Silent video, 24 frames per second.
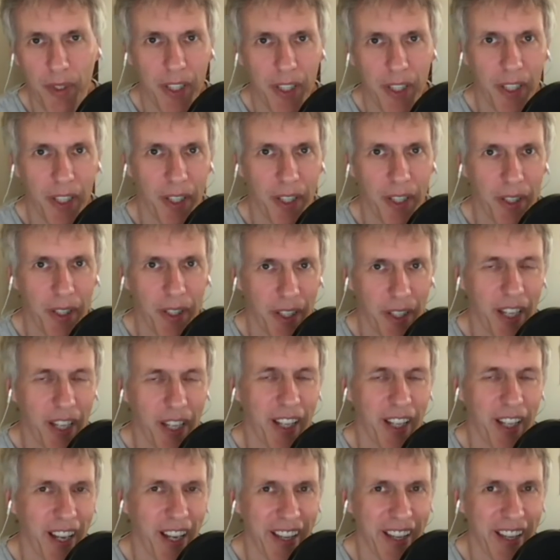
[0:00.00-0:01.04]

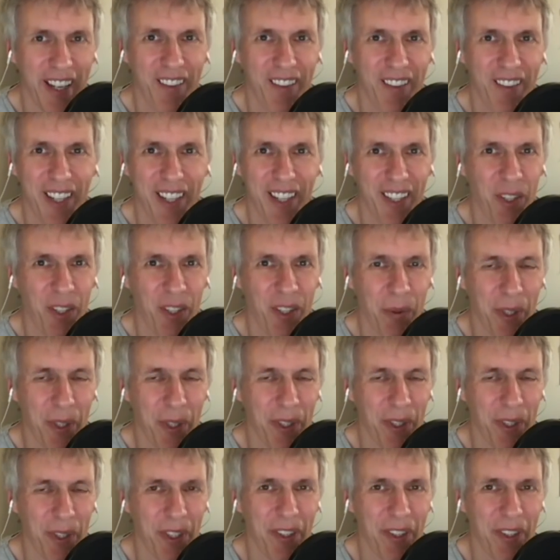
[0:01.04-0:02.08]
That creates a new
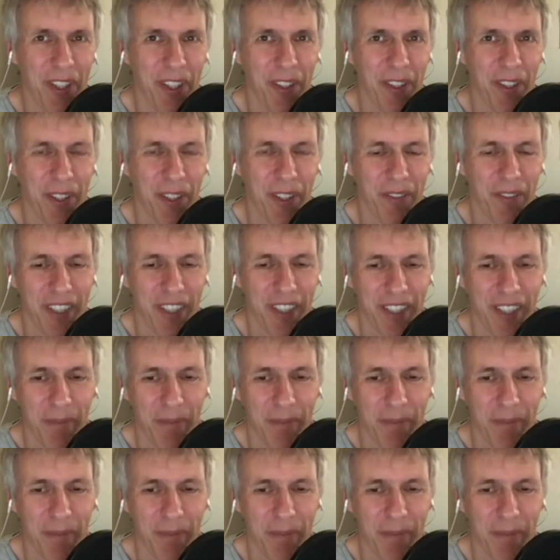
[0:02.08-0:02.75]
world order in Europe.